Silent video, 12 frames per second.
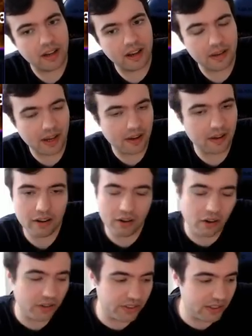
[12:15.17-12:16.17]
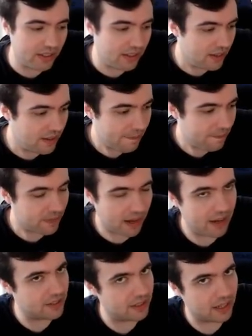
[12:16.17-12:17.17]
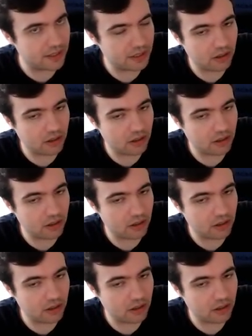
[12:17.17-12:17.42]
I honestly, I Scythe